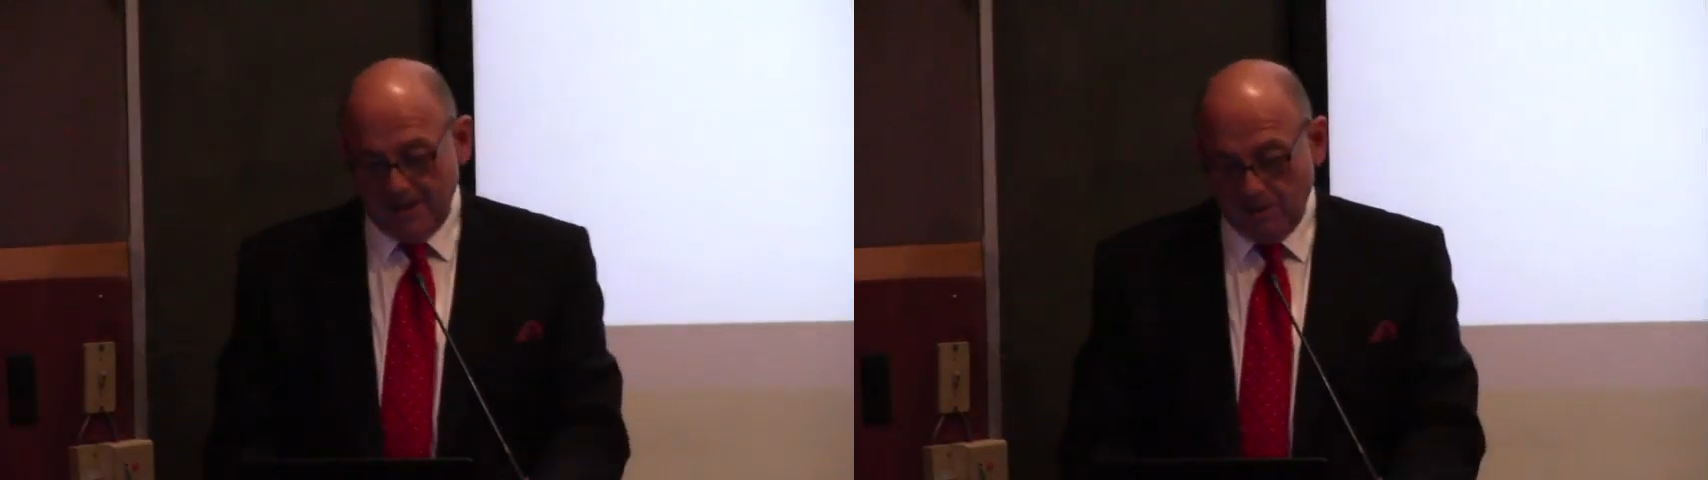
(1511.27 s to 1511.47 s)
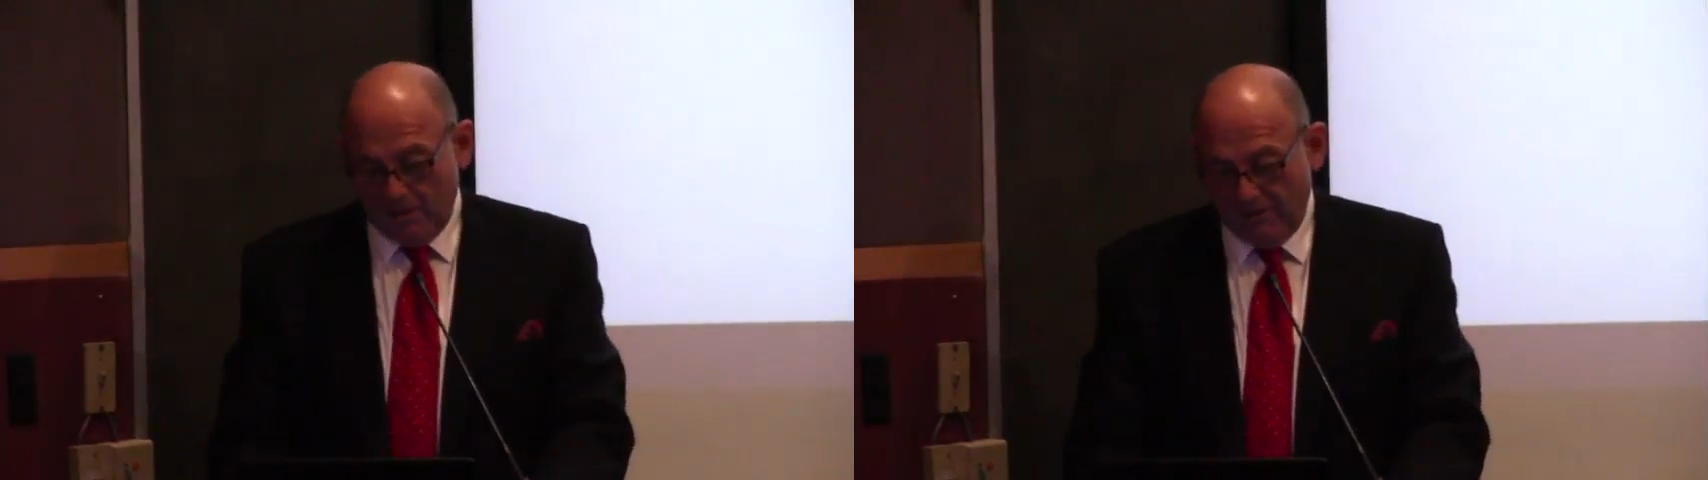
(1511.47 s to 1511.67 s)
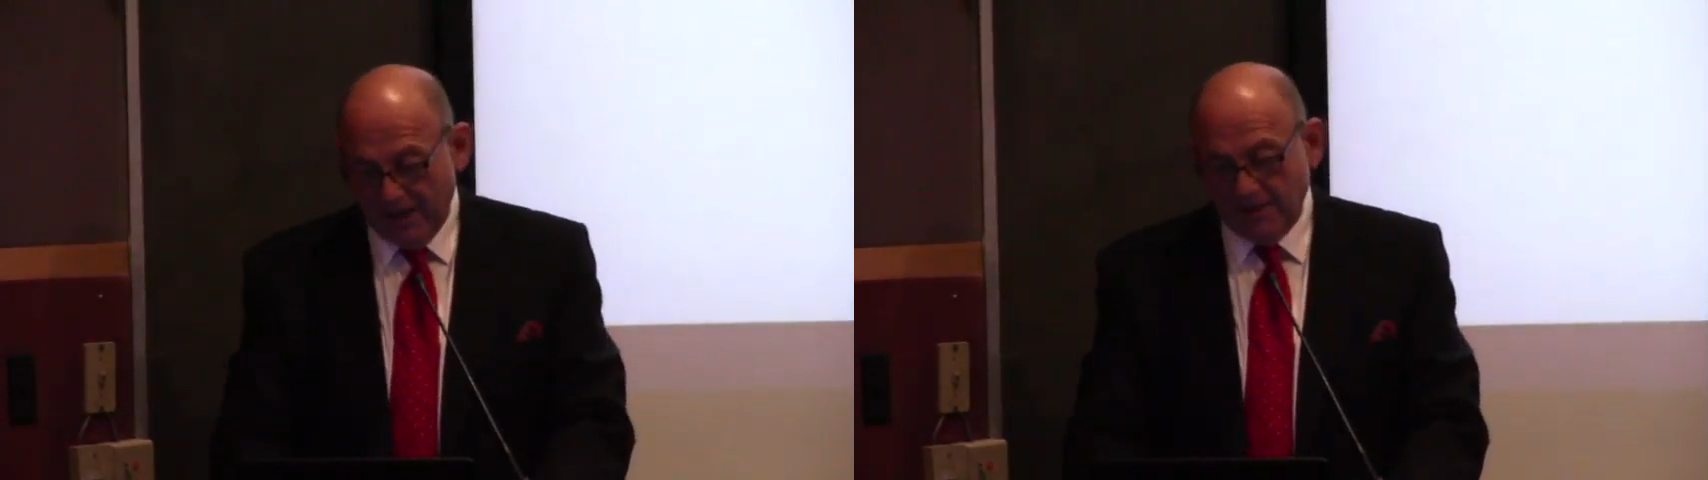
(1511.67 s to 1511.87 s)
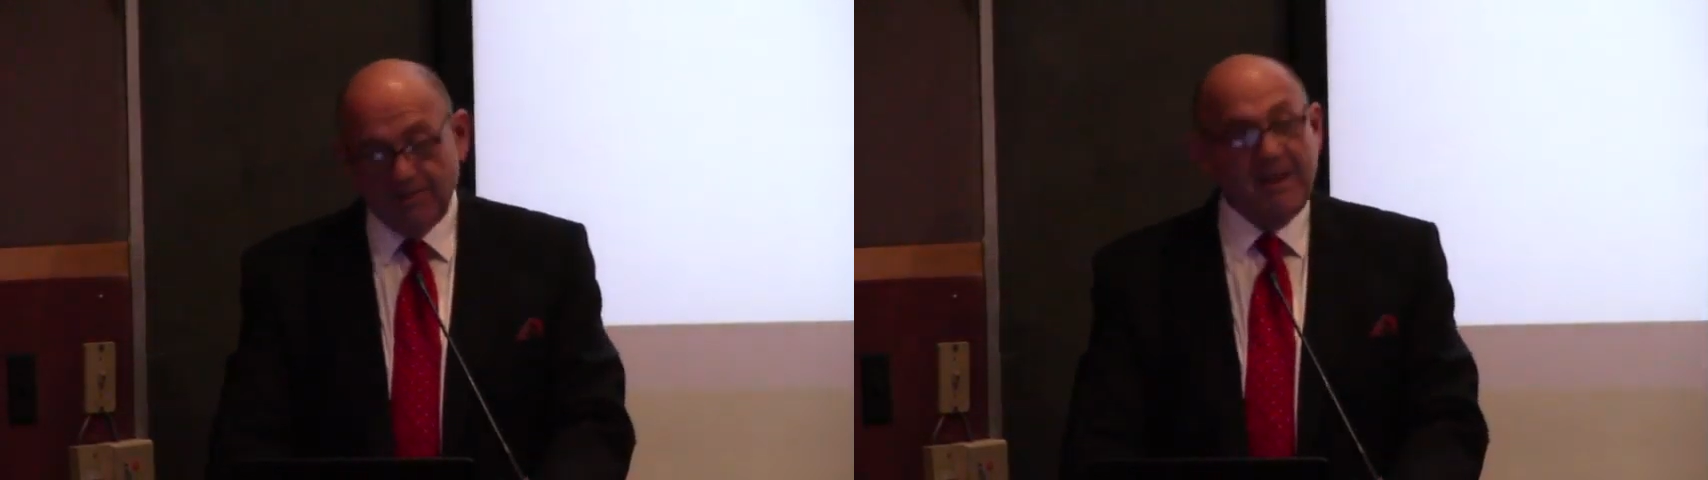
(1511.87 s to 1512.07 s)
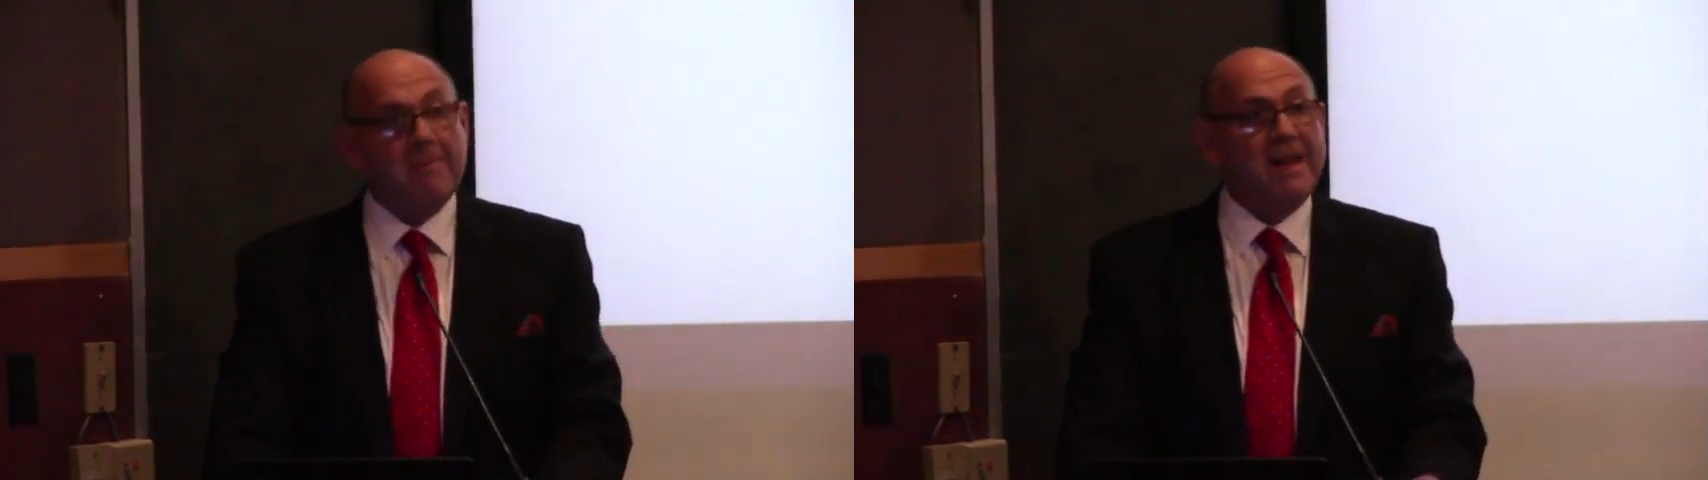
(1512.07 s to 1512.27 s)
to
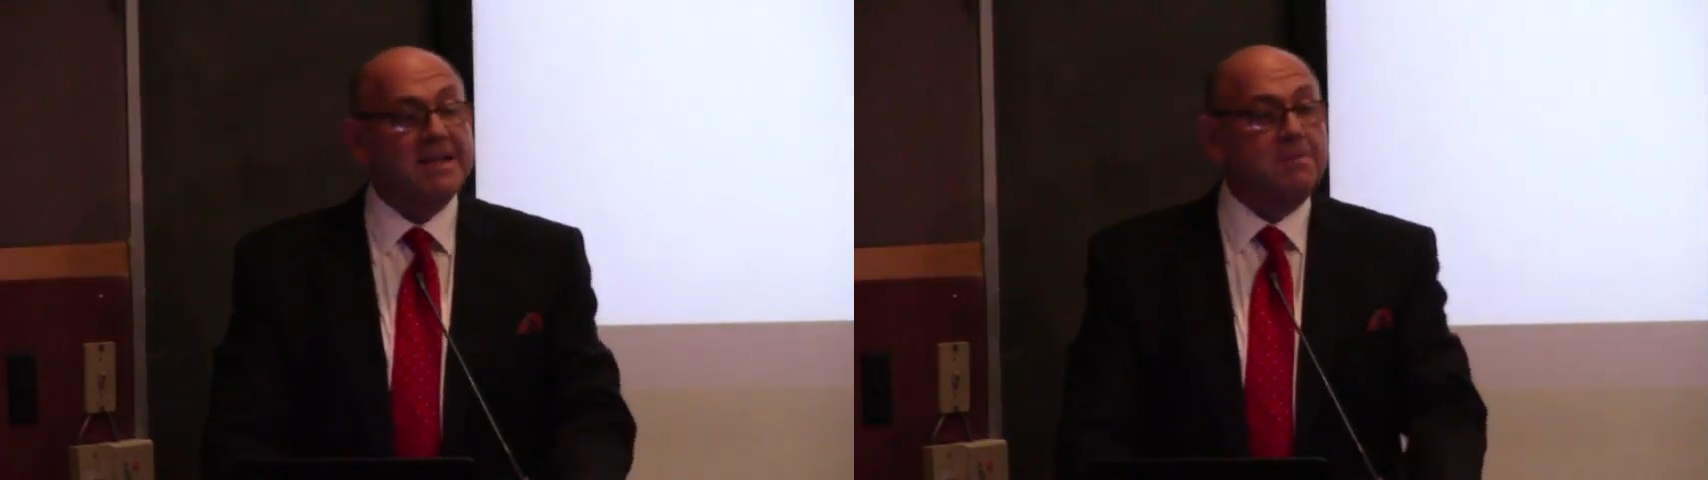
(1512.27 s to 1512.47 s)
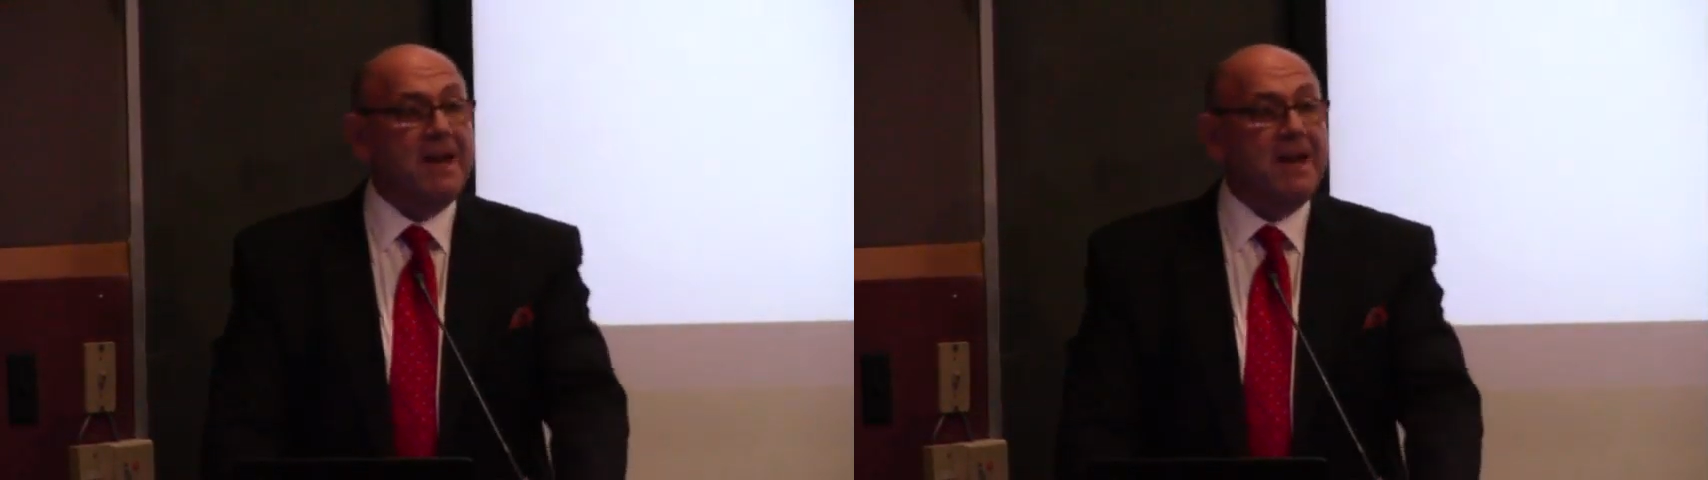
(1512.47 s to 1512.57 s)
affect MS